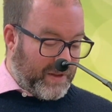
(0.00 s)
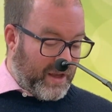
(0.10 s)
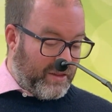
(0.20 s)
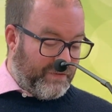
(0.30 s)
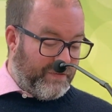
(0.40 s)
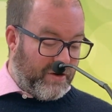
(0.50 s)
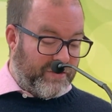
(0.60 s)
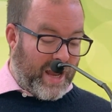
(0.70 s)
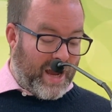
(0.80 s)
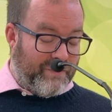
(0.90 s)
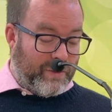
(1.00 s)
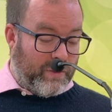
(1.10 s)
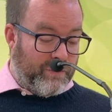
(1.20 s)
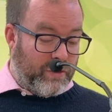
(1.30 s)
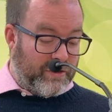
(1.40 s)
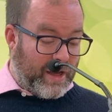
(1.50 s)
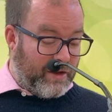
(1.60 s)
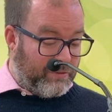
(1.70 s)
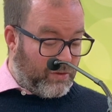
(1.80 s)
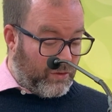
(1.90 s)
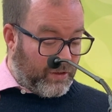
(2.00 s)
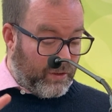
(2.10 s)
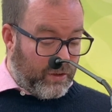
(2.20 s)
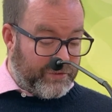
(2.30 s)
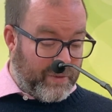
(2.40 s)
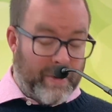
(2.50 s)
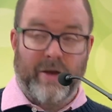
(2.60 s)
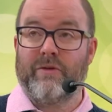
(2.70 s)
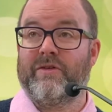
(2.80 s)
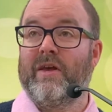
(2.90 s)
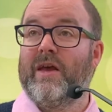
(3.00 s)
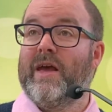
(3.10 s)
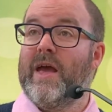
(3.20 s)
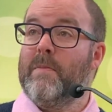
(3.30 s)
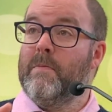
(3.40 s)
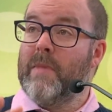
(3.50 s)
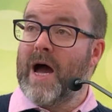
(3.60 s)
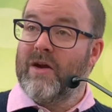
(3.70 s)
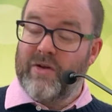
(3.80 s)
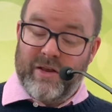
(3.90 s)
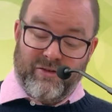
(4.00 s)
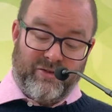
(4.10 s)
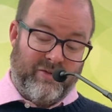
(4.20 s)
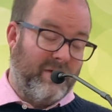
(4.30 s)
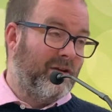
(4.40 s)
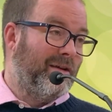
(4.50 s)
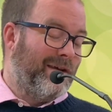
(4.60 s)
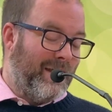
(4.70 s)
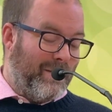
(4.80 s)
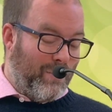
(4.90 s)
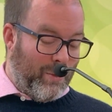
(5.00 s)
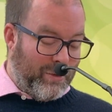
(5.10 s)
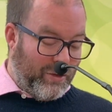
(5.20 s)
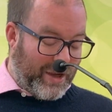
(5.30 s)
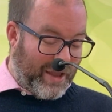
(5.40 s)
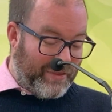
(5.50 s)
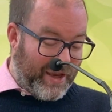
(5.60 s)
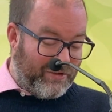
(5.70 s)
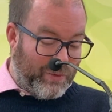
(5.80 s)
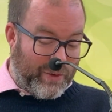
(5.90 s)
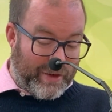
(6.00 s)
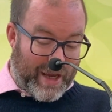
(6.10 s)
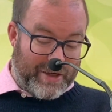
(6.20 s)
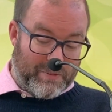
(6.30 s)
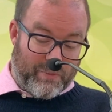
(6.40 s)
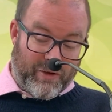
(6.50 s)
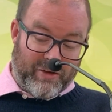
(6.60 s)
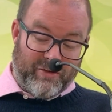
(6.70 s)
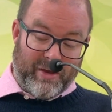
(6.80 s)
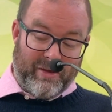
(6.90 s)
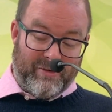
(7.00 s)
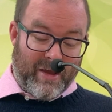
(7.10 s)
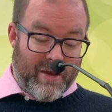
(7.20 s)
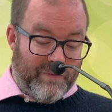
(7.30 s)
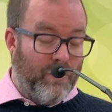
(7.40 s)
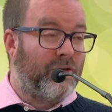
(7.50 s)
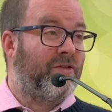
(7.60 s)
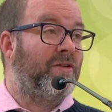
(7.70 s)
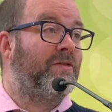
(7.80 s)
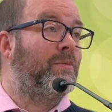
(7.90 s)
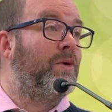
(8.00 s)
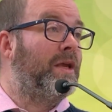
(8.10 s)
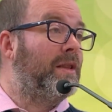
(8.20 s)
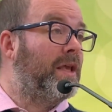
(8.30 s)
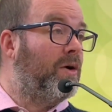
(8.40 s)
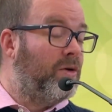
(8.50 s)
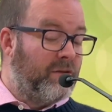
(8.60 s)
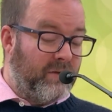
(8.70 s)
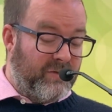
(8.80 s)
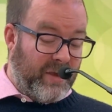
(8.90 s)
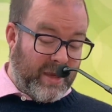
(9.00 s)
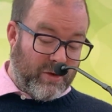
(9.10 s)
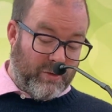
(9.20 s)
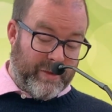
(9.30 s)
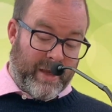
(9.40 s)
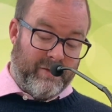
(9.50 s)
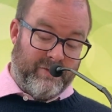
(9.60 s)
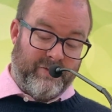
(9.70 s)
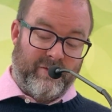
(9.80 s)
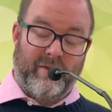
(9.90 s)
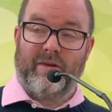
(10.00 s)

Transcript: the first half that we've looked at has talked a lot about marriage. And what we'll look at next week when Adam preaches focuses mainly on singleness.